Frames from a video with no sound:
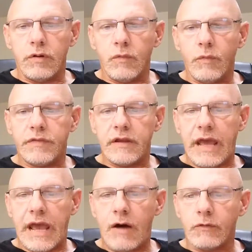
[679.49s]
Within
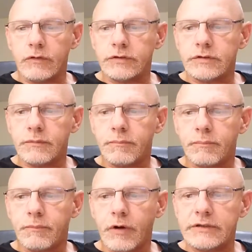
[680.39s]
hours,
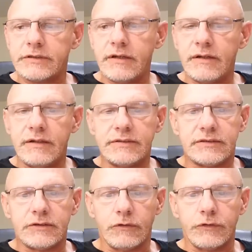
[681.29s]
Preston and his
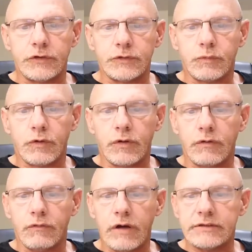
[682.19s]
soldiers were
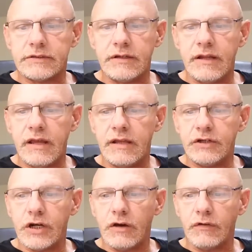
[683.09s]
arrested and
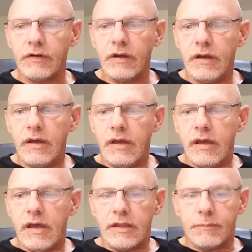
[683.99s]
jailed,
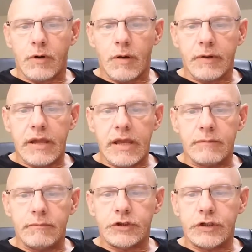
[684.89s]
and the propaganda
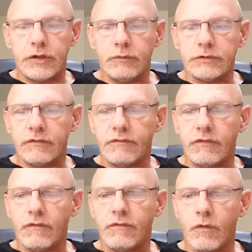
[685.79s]
machine was in
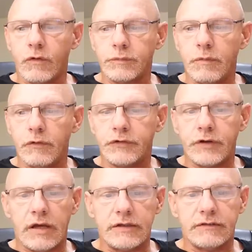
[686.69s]
full force, both
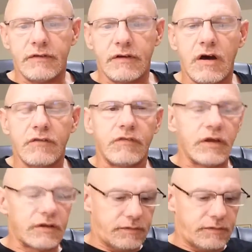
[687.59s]
sides of the conflict.